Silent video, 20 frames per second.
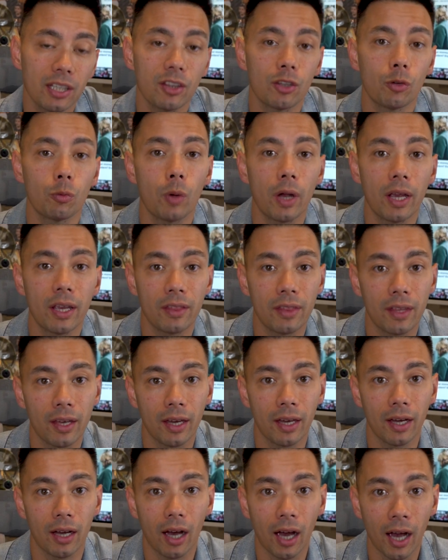the way
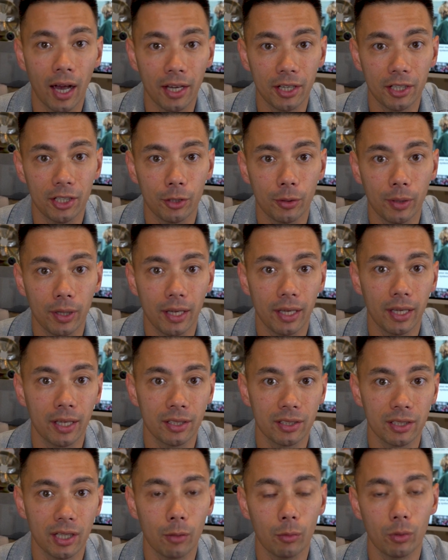that I do it
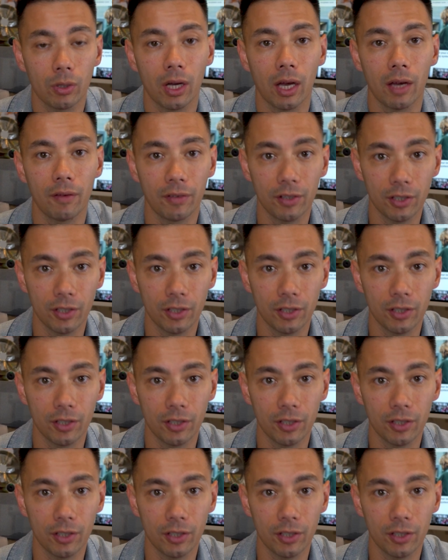is I will either